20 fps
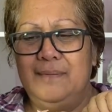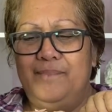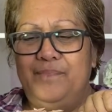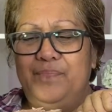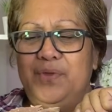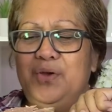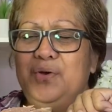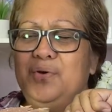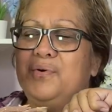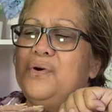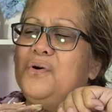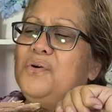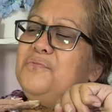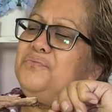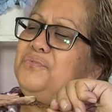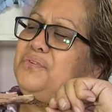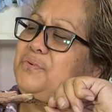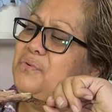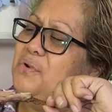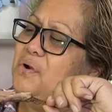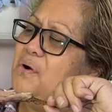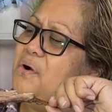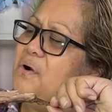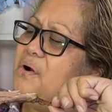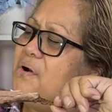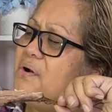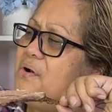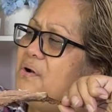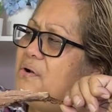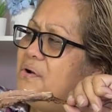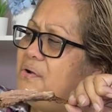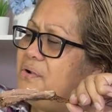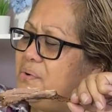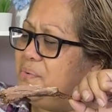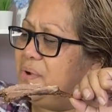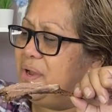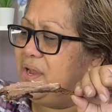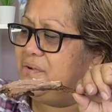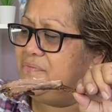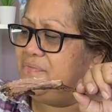You go all the
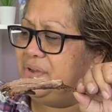way over